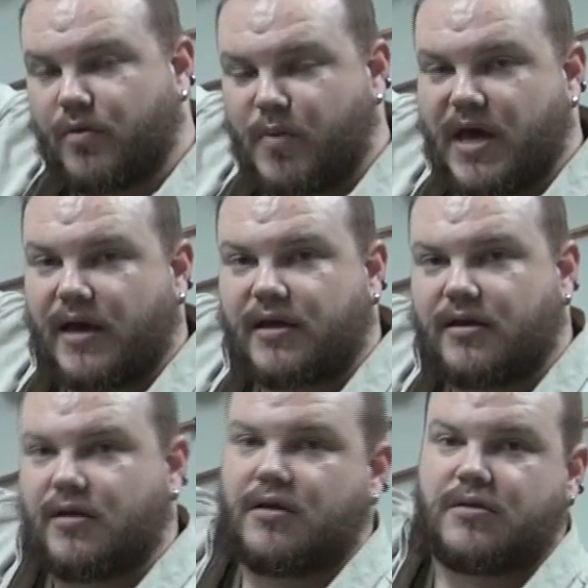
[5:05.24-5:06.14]
on the back,
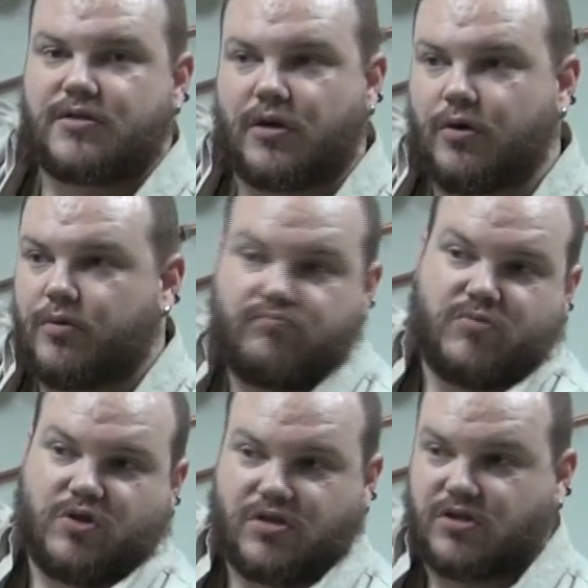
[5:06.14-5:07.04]
so
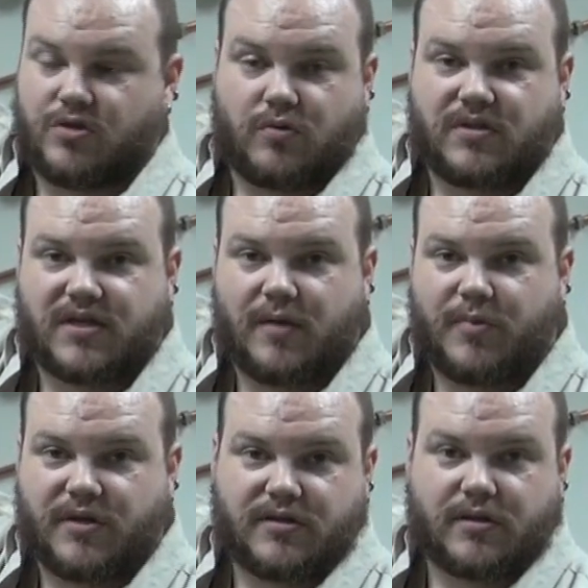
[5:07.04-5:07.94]
you just do this
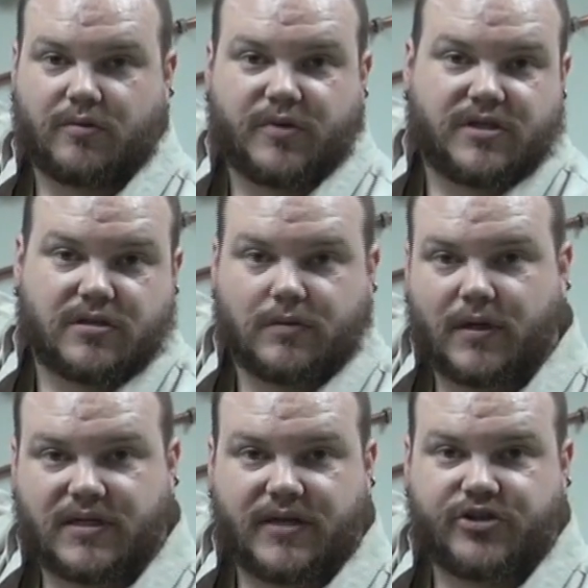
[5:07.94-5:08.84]
up until it reaches the
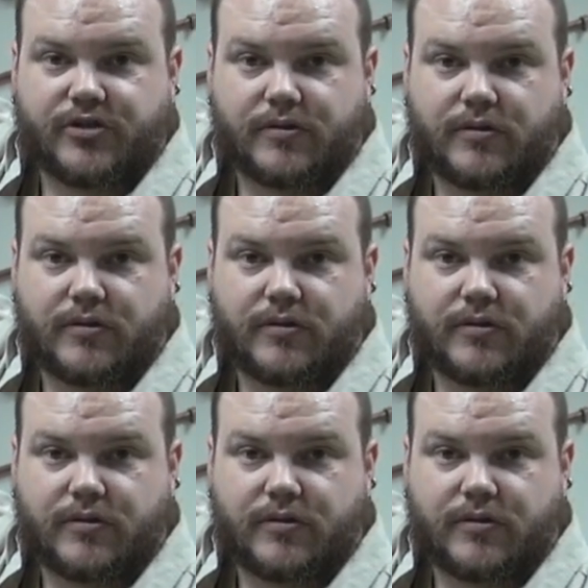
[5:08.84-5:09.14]
right tension.